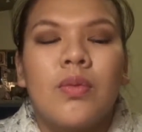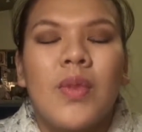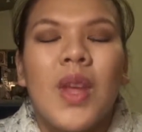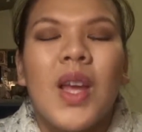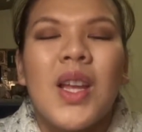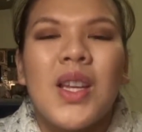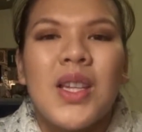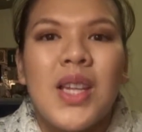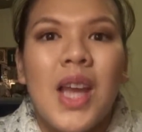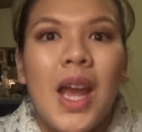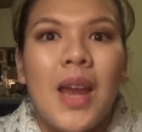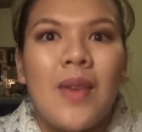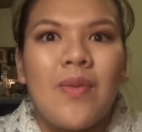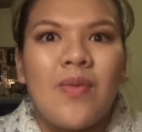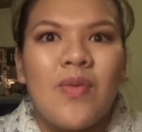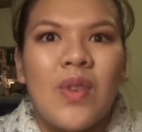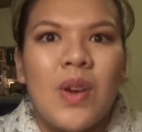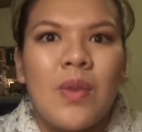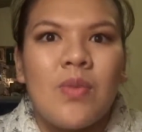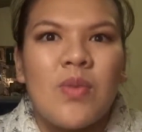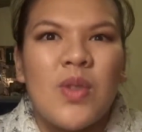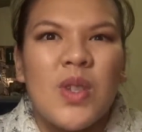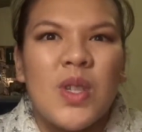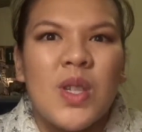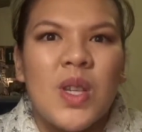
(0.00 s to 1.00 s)
time
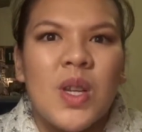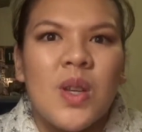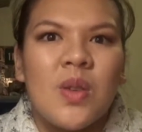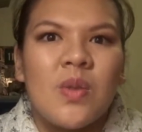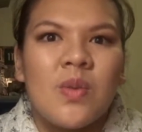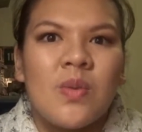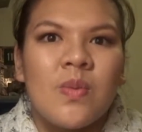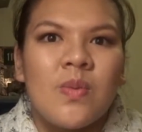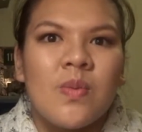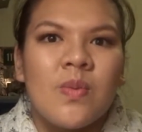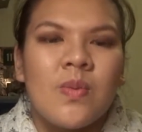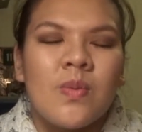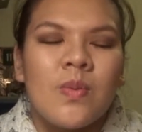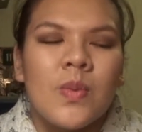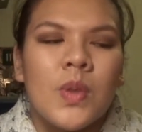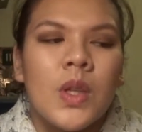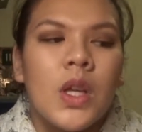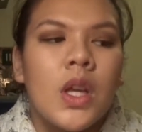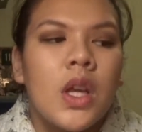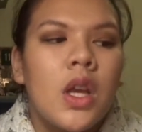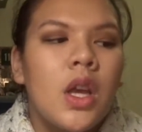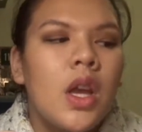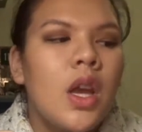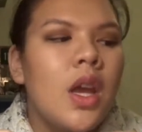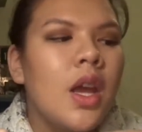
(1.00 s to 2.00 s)
frame just now.
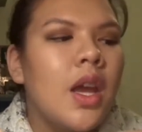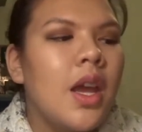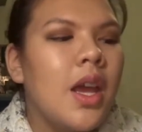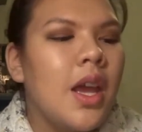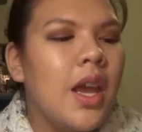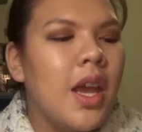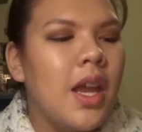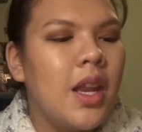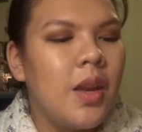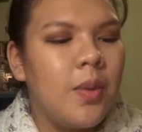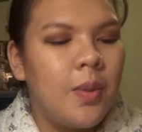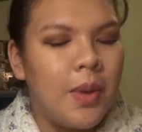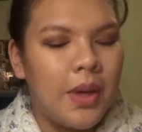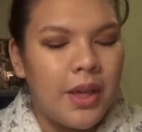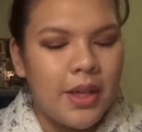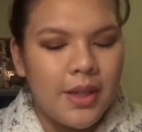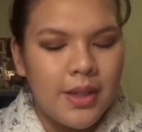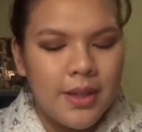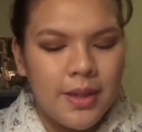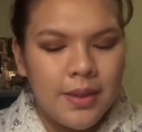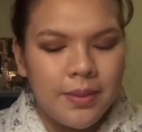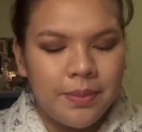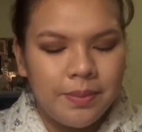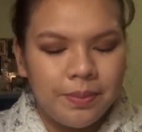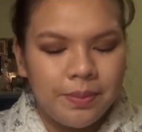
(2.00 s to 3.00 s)
Anyways,